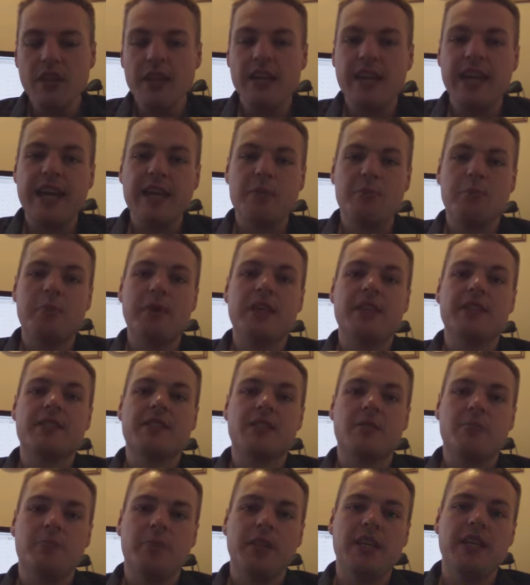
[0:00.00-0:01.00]

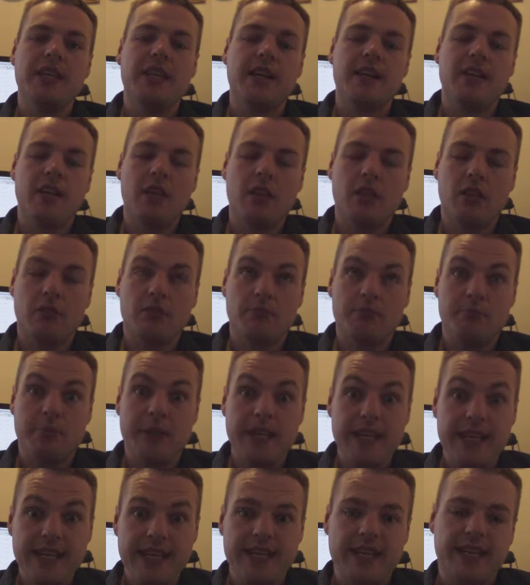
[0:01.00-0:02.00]
8-bit
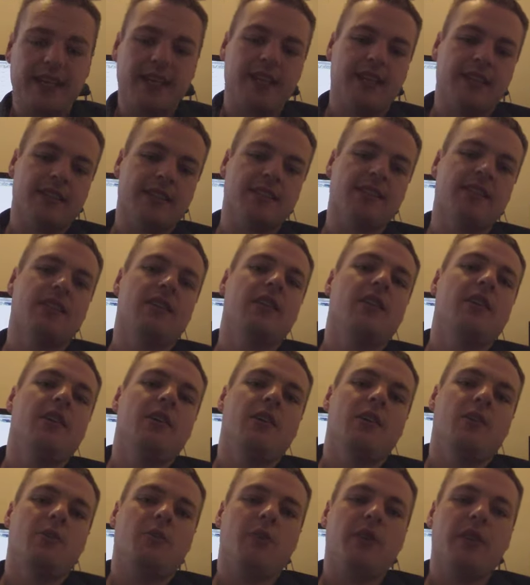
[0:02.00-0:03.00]
bead art,
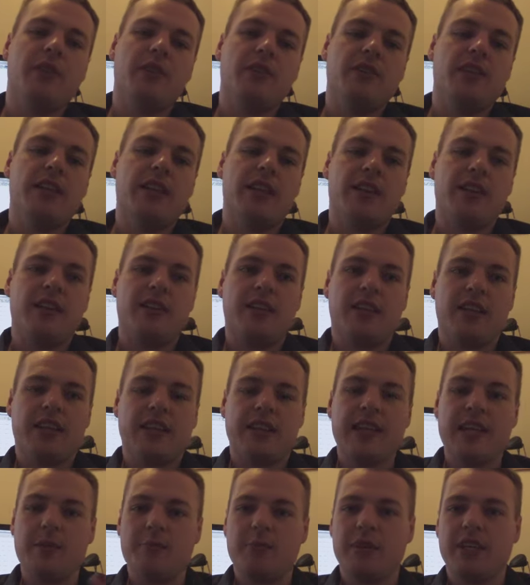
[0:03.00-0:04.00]
where you get like
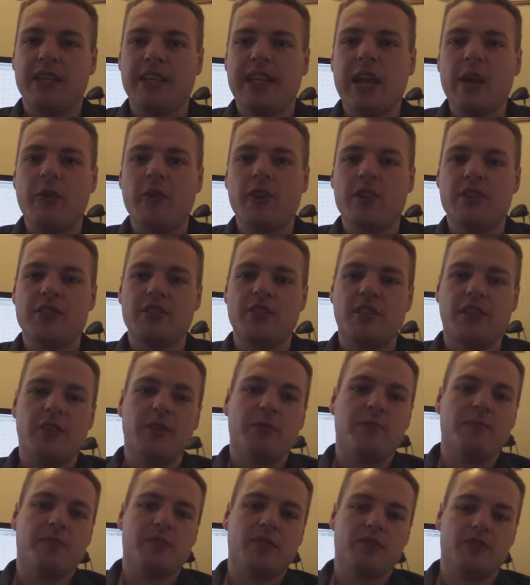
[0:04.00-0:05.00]
an 8-bit character,
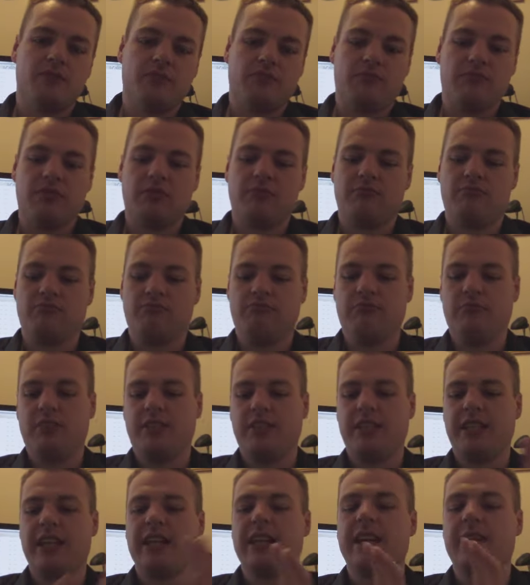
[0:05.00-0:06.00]

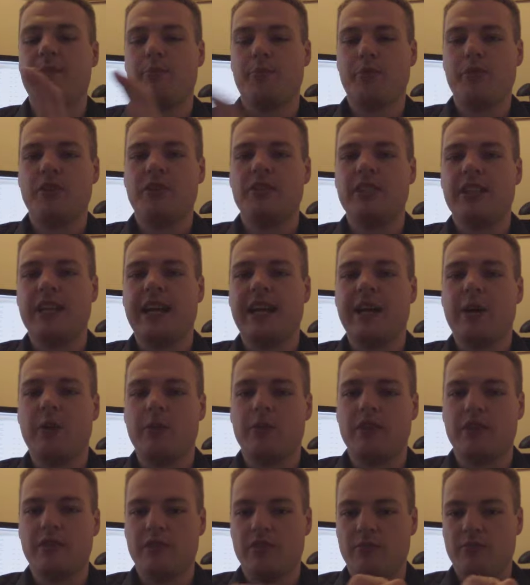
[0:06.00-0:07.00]
scan it, print it
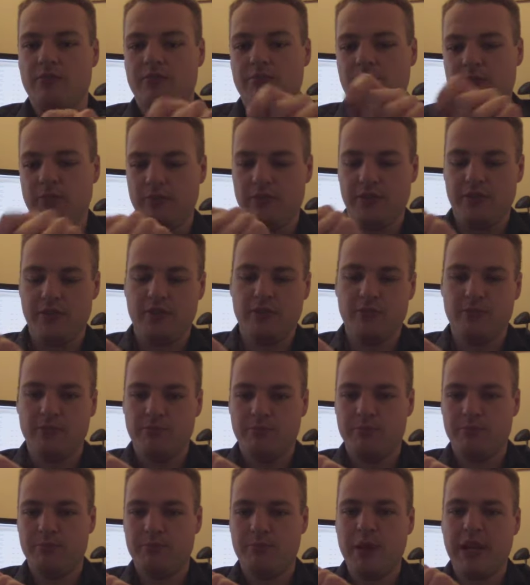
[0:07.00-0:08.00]
out, and then
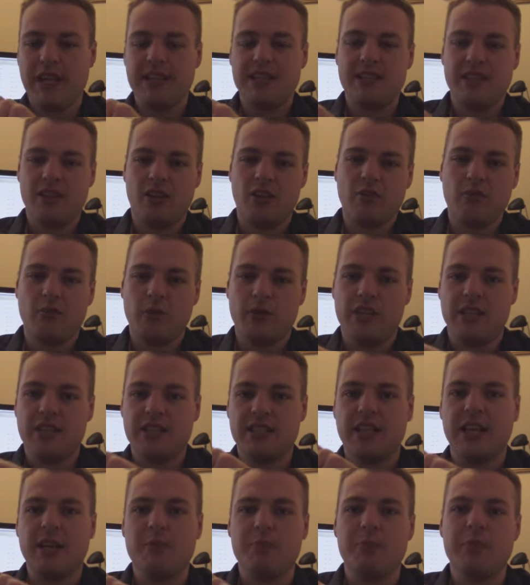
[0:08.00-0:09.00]
paint it over with
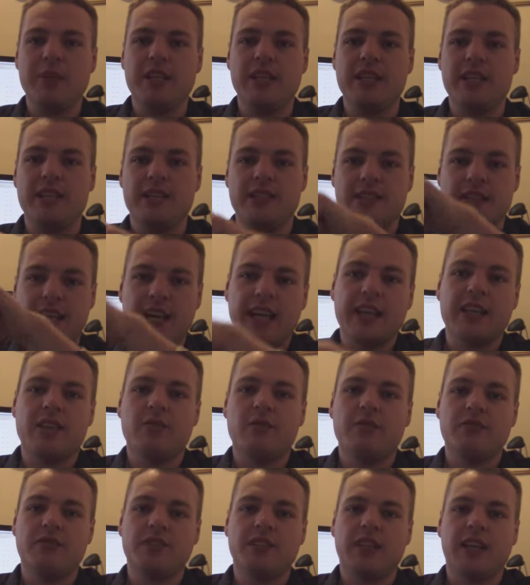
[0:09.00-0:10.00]
these like beads, iron
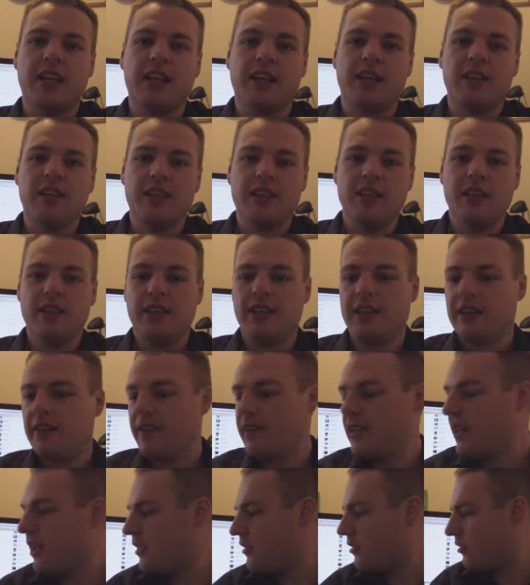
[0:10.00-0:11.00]
them flat,
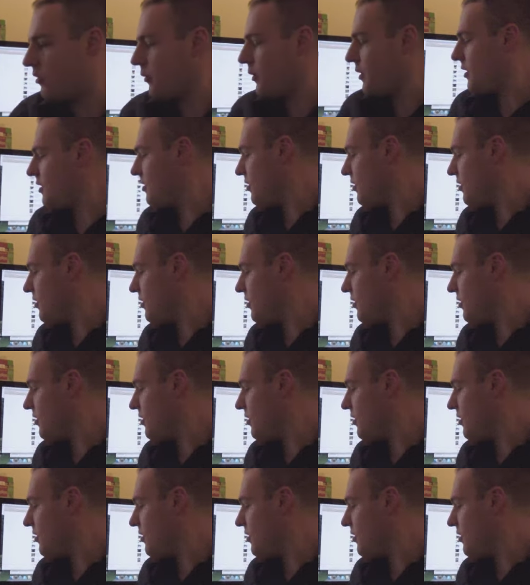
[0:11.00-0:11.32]
and they end up with